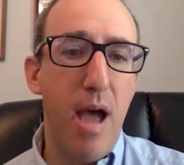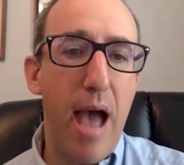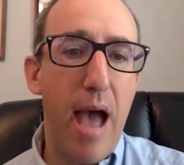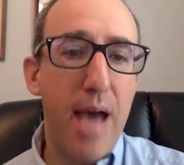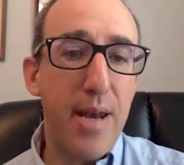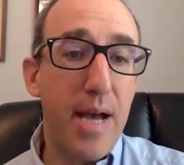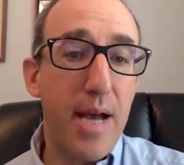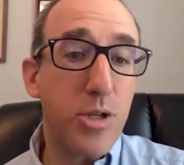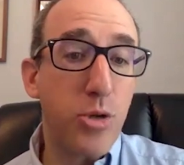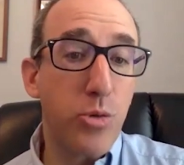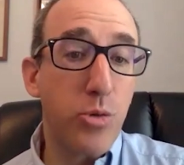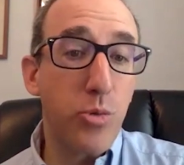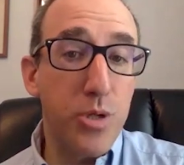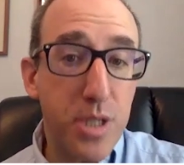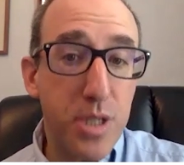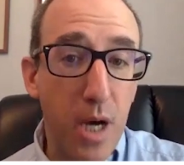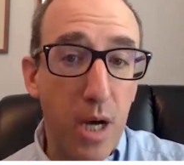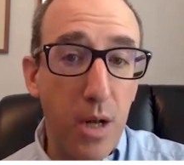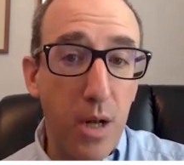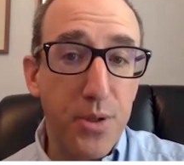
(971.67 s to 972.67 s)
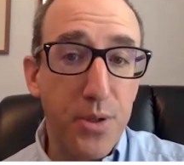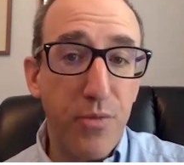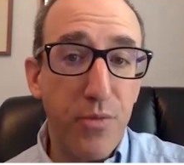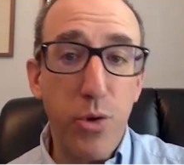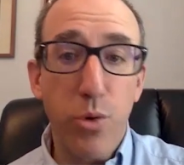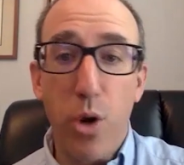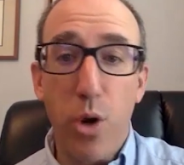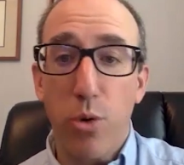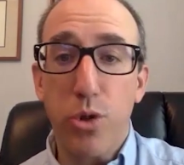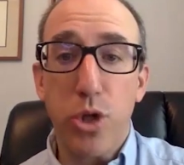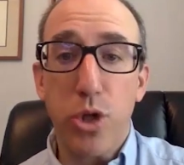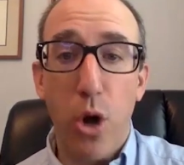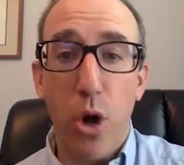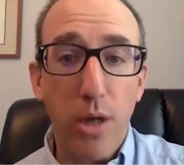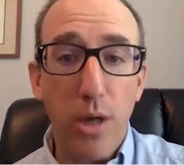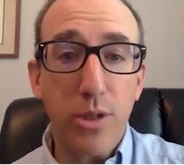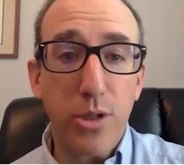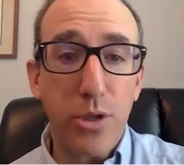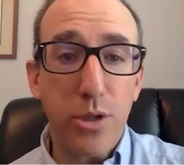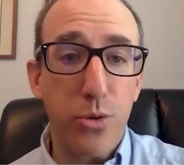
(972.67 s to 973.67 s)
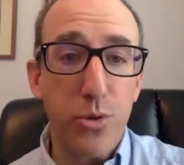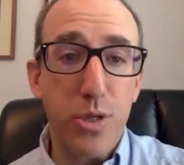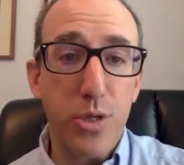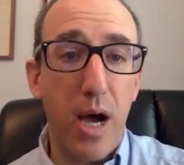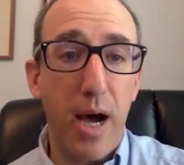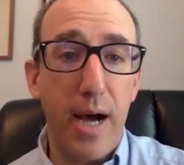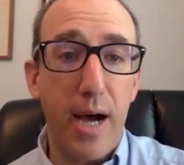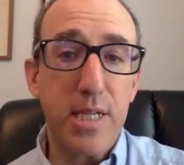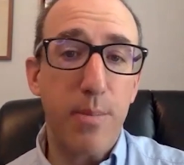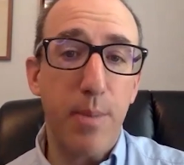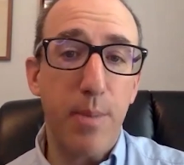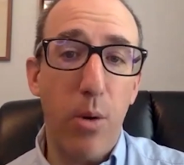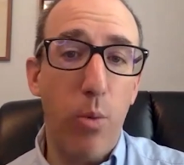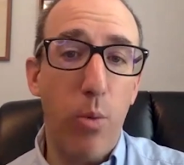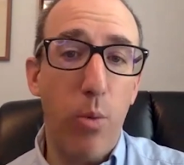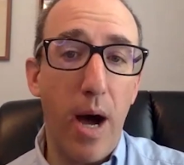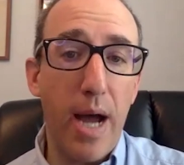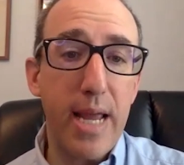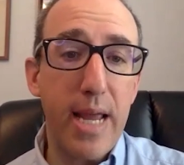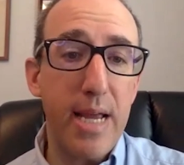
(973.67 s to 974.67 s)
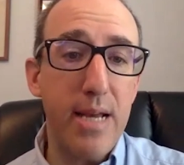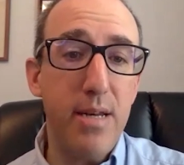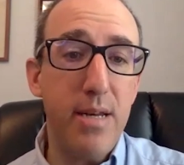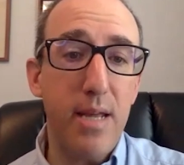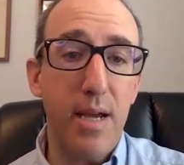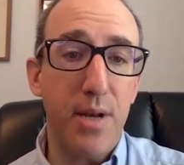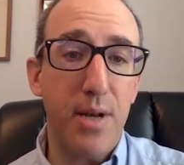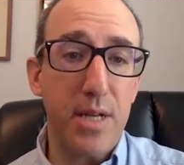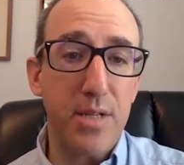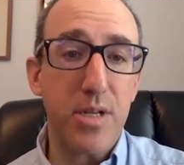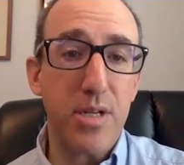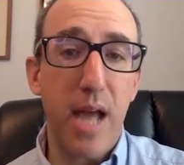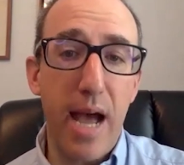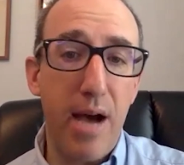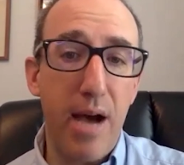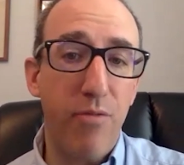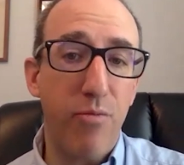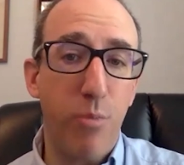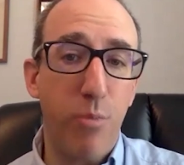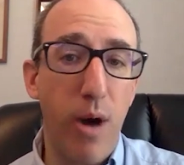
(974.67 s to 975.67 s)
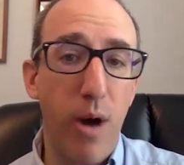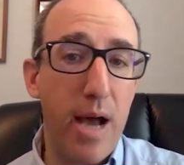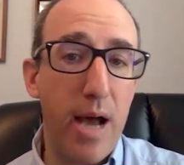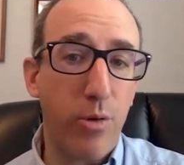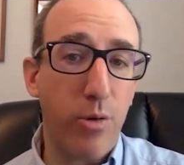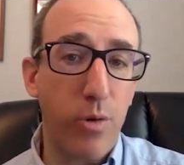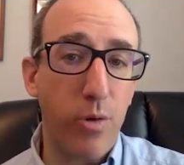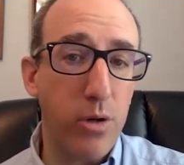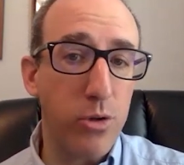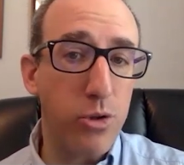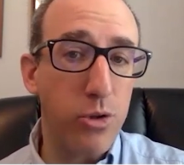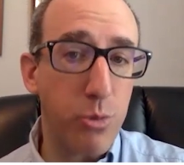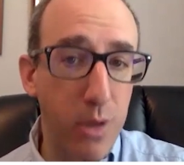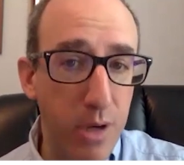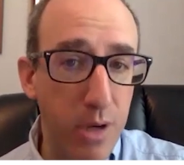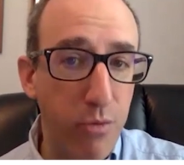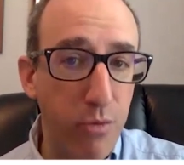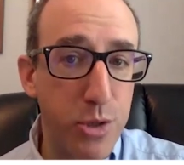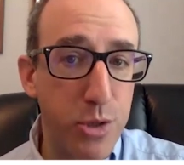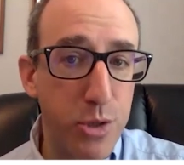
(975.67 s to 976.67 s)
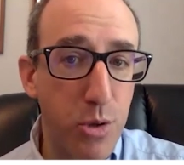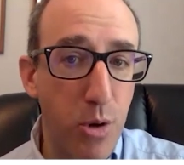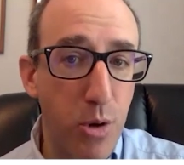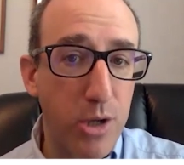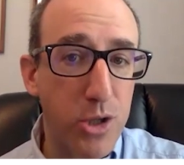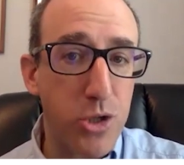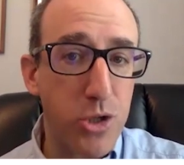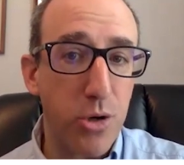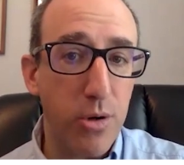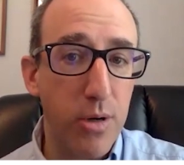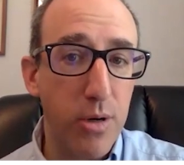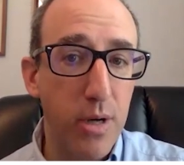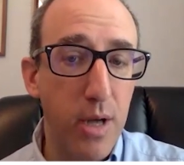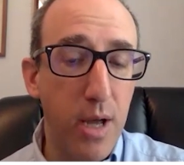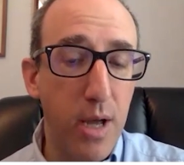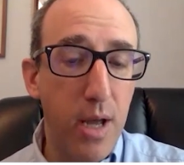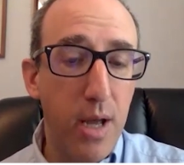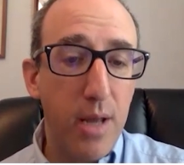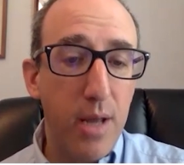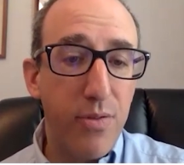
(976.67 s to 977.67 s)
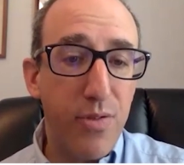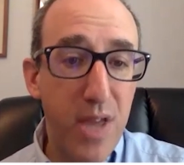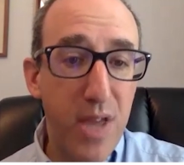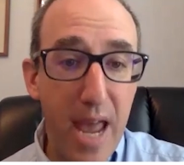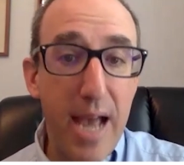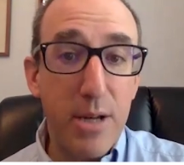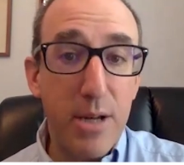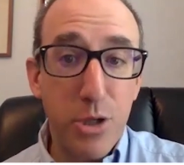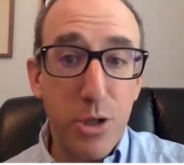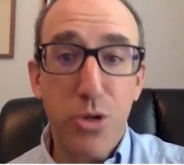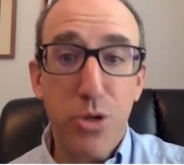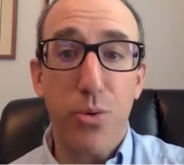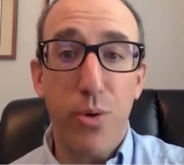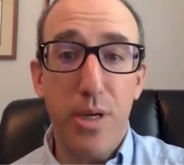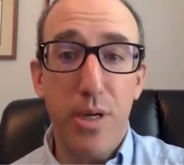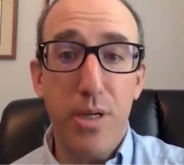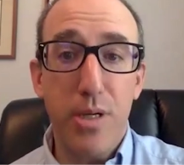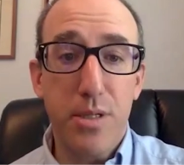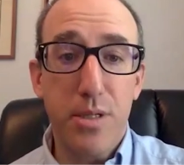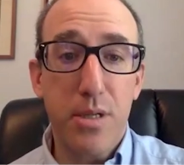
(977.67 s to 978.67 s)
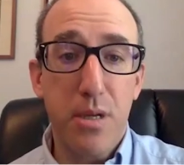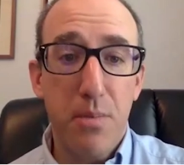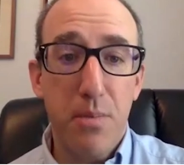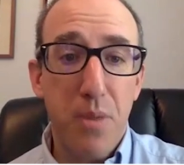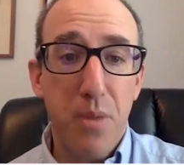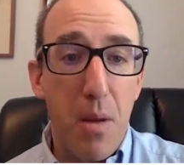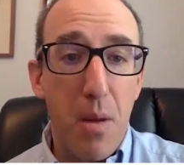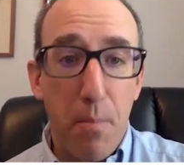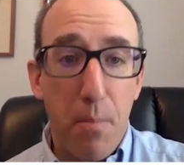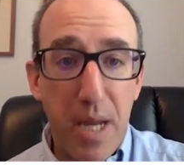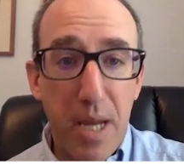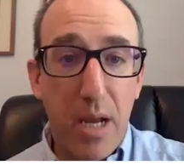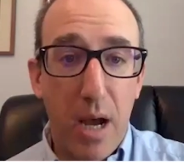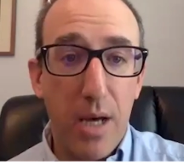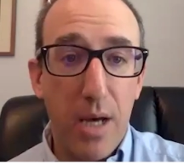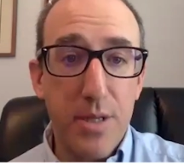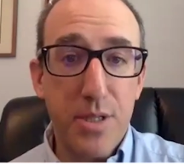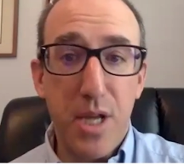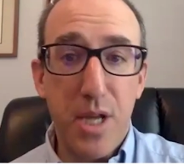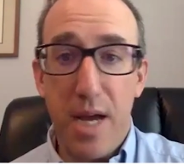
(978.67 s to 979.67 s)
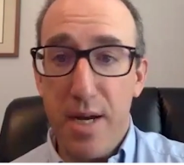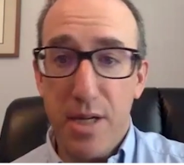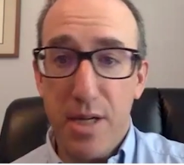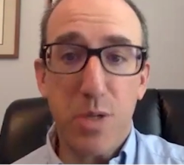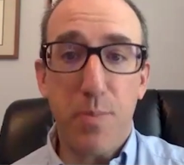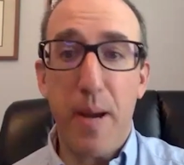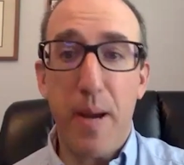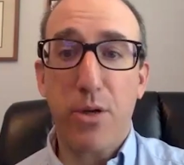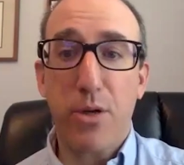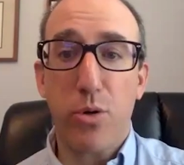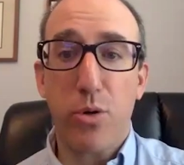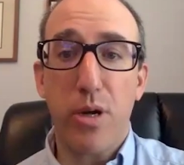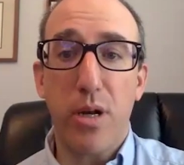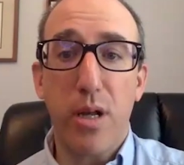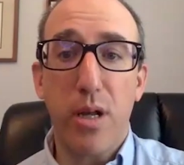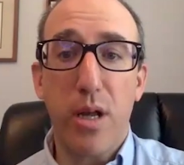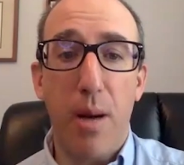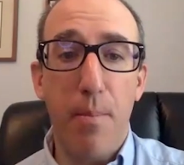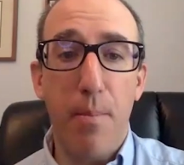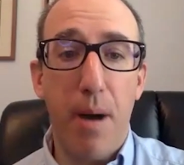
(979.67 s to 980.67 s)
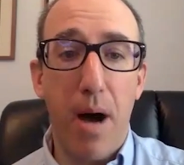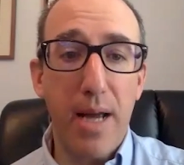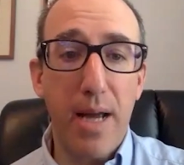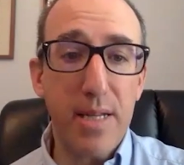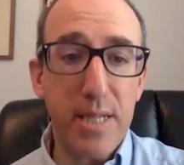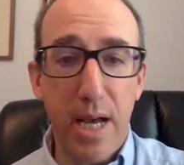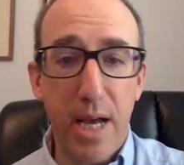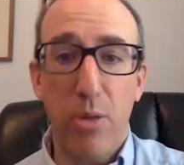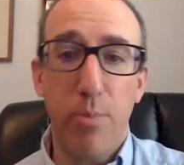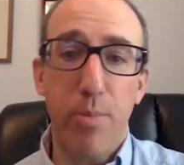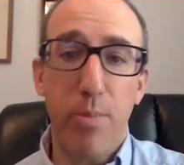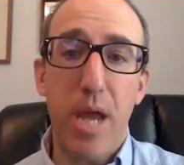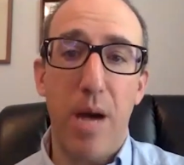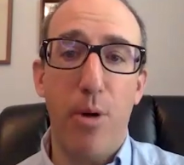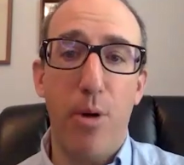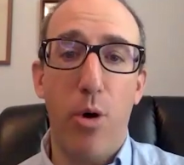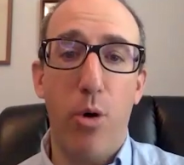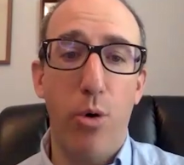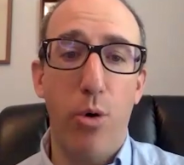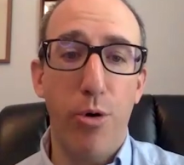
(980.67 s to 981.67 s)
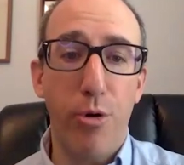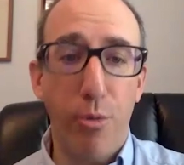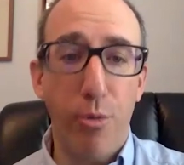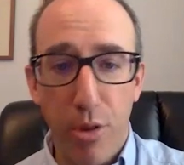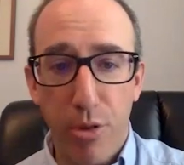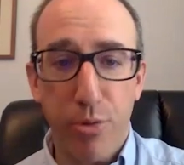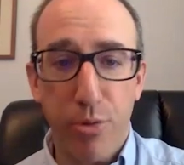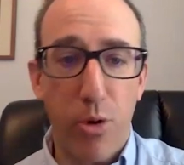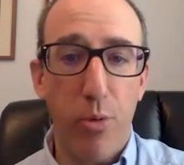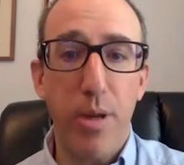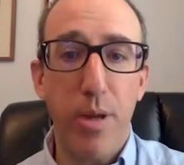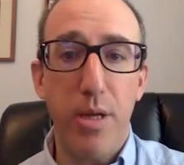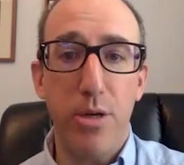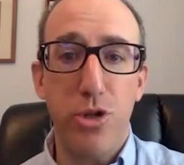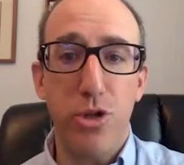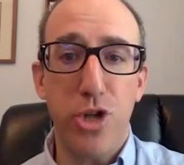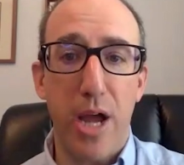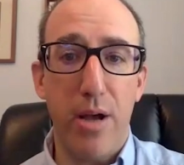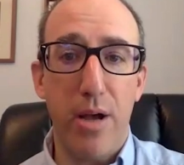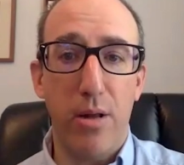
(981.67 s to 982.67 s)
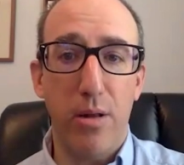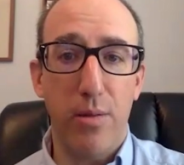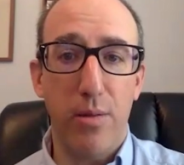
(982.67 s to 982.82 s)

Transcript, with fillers: And as a result, if you go talk to those guys about why India doesn't have more agricultural infrastructure, the answer is because an inspector can come by, tell me I'm a hoarder, and throw me in jail.